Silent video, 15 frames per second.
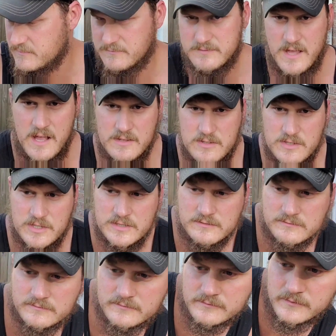not good.
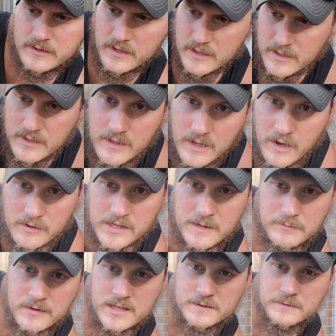I'll
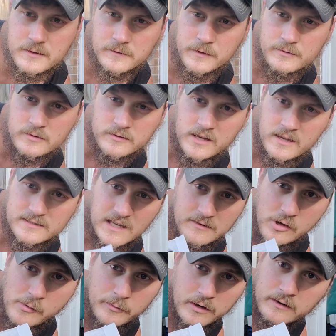keep these for a future date because I
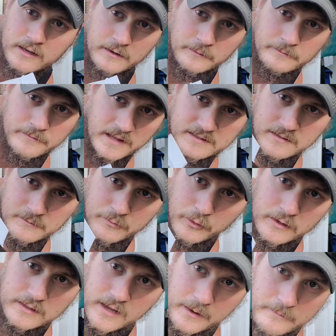know I'm gonna need them at some
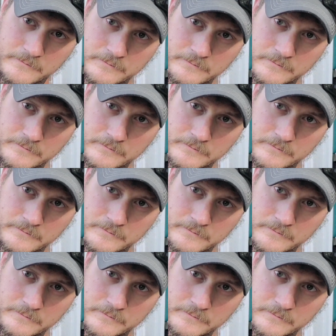point in time,